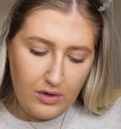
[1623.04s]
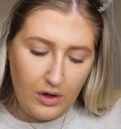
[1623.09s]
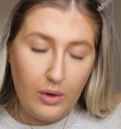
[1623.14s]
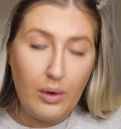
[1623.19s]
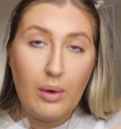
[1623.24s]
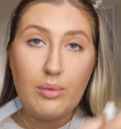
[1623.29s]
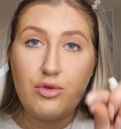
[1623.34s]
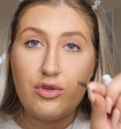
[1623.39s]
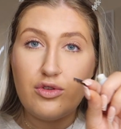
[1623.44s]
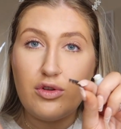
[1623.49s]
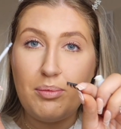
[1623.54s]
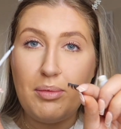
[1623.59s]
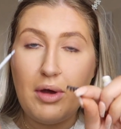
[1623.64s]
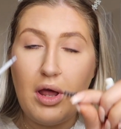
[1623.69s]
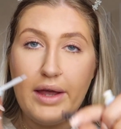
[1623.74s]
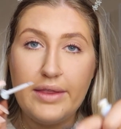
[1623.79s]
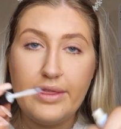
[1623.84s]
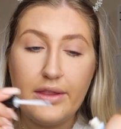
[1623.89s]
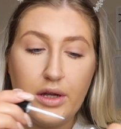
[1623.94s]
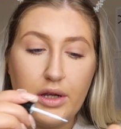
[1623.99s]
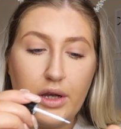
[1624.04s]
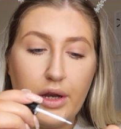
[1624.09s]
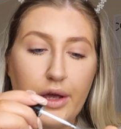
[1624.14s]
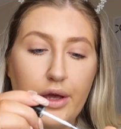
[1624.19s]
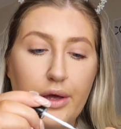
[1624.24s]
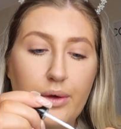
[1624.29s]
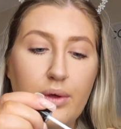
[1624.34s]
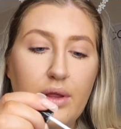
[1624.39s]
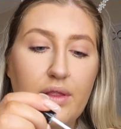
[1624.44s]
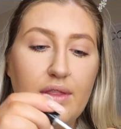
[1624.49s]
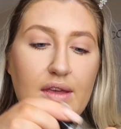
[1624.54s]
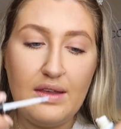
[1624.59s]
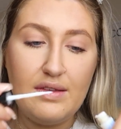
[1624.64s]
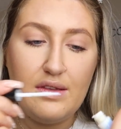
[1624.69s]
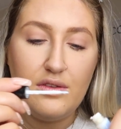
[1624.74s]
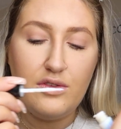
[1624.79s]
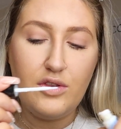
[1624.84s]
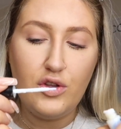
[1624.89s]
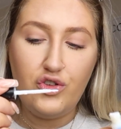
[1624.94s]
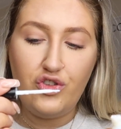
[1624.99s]
I'm just applying the glue. This
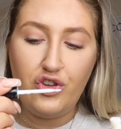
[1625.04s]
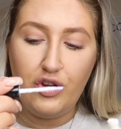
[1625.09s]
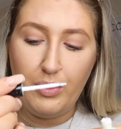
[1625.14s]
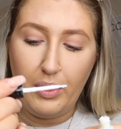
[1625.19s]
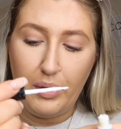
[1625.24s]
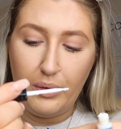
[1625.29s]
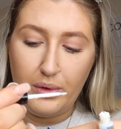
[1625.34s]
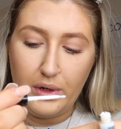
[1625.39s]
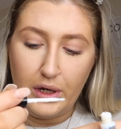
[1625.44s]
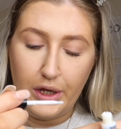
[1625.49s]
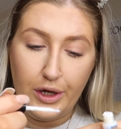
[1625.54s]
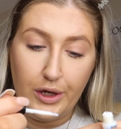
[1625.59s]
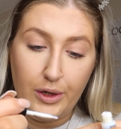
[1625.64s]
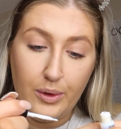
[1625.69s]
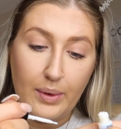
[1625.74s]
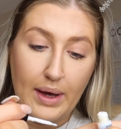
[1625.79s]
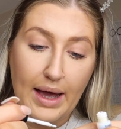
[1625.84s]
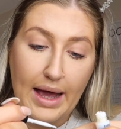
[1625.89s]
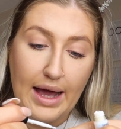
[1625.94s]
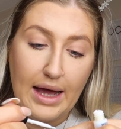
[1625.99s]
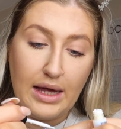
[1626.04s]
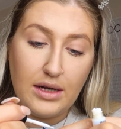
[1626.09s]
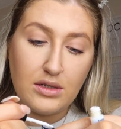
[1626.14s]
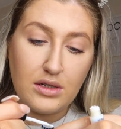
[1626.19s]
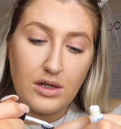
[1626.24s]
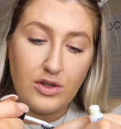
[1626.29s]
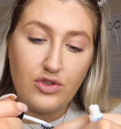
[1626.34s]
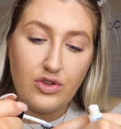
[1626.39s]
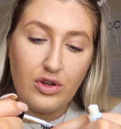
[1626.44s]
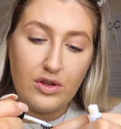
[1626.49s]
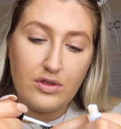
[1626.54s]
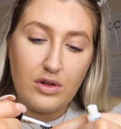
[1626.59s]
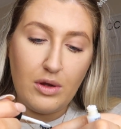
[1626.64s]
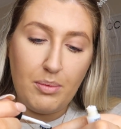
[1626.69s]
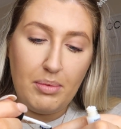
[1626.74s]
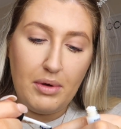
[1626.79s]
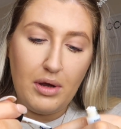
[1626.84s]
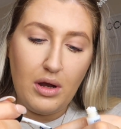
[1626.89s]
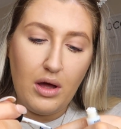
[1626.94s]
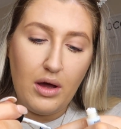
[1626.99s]
is the duo glue, and I just
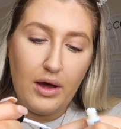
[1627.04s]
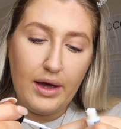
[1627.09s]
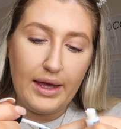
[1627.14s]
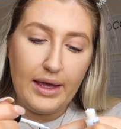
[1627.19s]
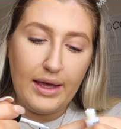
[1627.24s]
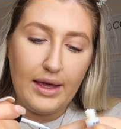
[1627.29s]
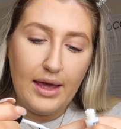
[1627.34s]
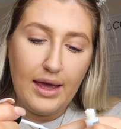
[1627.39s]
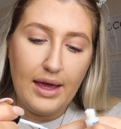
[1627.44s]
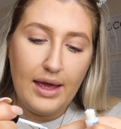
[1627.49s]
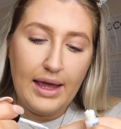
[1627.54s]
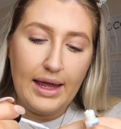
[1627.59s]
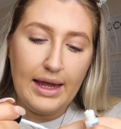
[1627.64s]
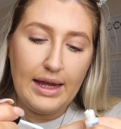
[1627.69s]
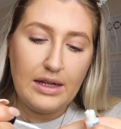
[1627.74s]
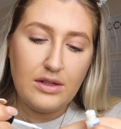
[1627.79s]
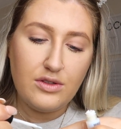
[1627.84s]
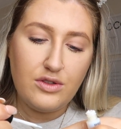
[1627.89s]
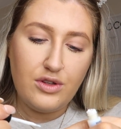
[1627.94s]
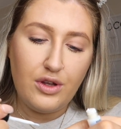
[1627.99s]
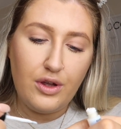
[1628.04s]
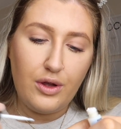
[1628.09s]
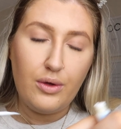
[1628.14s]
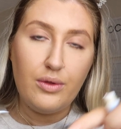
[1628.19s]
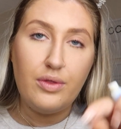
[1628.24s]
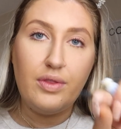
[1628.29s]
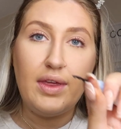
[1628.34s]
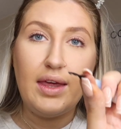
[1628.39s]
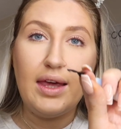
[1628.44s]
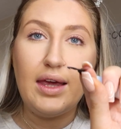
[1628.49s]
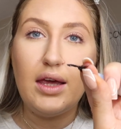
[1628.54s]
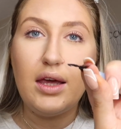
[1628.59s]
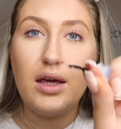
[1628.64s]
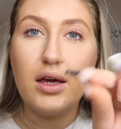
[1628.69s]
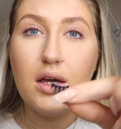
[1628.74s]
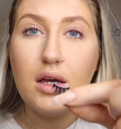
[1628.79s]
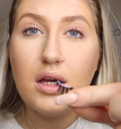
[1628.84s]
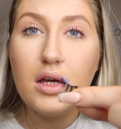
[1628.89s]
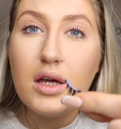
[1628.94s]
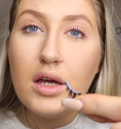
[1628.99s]
apply it to the
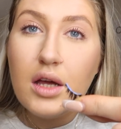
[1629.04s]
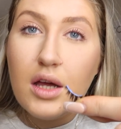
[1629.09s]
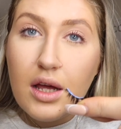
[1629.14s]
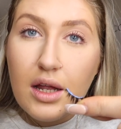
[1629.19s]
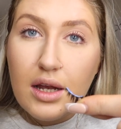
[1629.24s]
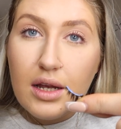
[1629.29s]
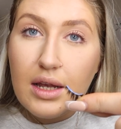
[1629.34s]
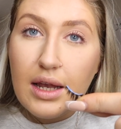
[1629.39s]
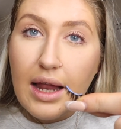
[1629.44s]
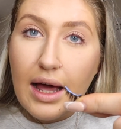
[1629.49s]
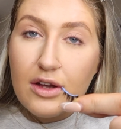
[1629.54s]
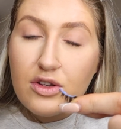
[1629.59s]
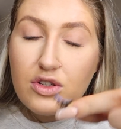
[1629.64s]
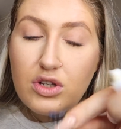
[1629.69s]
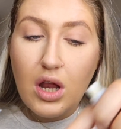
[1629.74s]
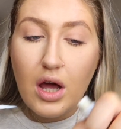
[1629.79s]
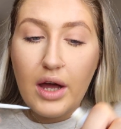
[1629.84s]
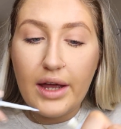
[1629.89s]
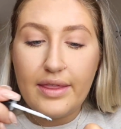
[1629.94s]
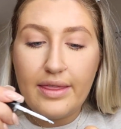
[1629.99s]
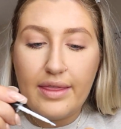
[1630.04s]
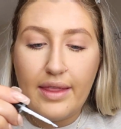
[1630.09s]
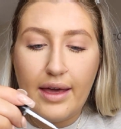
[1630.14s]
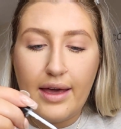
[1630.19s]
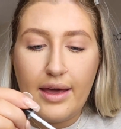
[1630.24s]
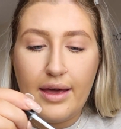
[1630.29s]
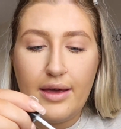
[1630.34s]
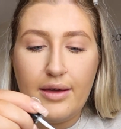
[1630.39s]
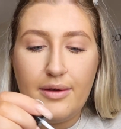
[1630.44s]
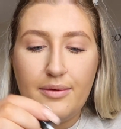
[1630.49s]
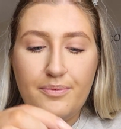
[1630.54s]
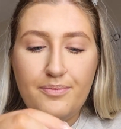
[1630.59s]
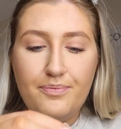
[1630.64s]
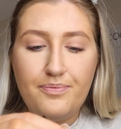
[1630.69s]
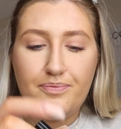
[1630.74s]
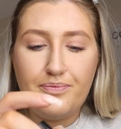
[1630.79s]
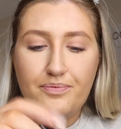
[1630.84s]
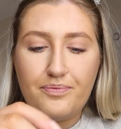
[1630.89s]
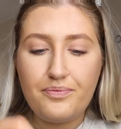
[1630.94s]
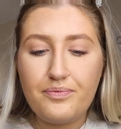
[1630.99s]
lash line there,
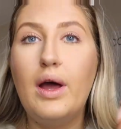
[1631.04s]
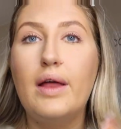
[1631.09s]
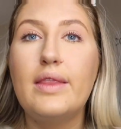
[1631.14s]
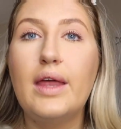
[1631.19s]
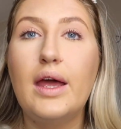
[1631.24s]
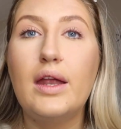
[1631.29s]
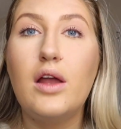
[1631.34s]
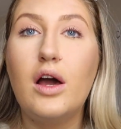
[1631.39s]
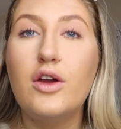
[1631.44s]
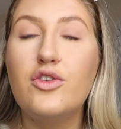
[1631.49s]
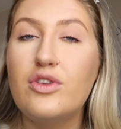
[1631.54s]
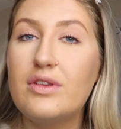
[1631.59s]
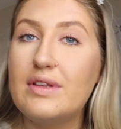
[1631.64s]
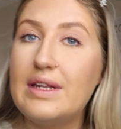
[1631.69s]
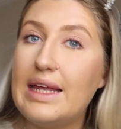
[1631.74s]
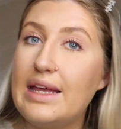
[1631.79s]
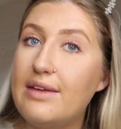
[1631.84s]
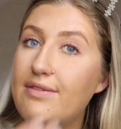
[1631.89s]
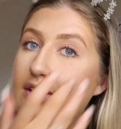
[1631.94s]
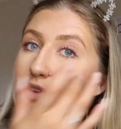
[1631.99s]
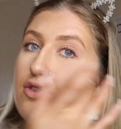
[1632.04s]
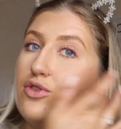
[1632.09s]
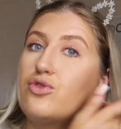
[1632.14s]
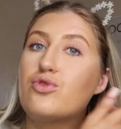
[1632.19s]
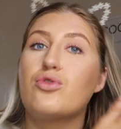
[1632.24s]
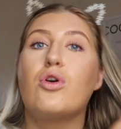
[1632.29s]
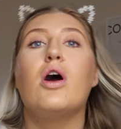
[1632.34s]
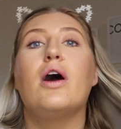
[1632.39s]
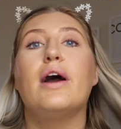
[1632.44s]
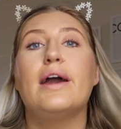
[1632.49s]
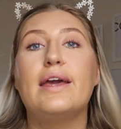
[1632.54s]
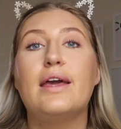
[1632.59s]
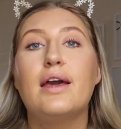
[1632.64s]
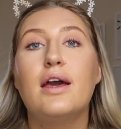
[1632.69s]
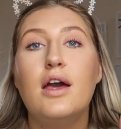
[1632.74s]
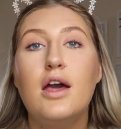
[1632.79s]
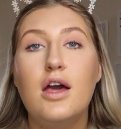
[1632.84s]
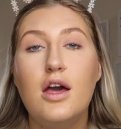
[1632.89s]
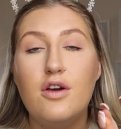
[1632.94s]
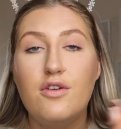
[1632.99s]
and then I just leave it to dry
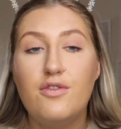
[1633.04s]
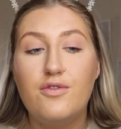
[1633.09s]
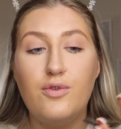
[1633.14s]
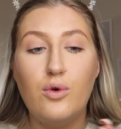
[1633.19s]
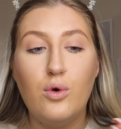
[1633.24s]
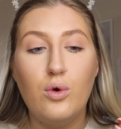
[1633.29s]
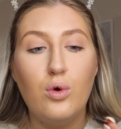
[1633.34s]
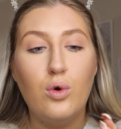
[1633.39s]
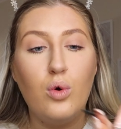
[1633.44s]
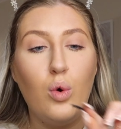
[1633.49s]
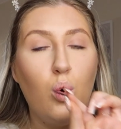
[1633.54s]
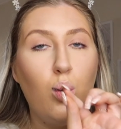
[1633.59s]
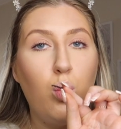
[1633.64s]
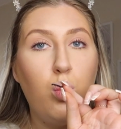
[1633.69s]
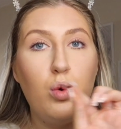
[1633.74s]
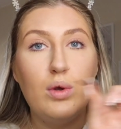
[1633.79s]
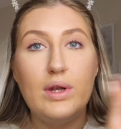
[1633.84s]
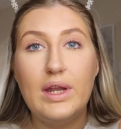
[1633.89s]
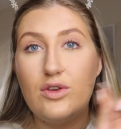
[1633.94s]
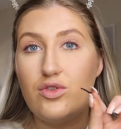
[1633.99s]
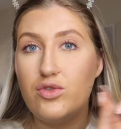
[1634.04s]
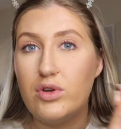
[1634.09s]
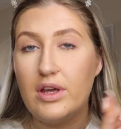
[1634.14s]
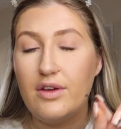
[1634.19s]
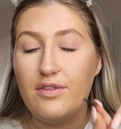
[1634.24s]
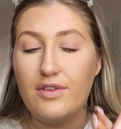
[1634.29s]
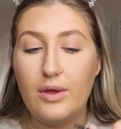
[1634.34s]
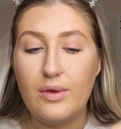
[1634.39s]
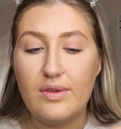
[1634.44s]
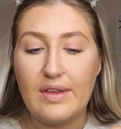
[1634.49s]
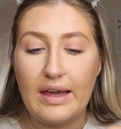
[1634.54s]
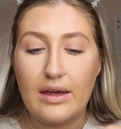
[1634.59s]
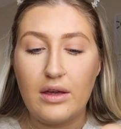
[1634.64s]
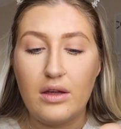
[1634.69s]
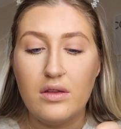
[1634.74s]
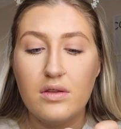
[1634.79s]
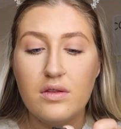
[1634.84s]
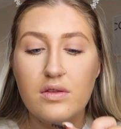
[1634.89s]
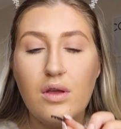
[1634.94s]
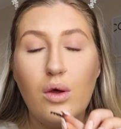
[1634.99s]
for literally a few
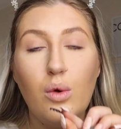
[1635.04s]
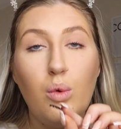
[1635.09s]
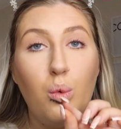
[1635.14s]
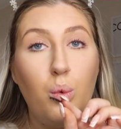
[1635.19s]
seconds.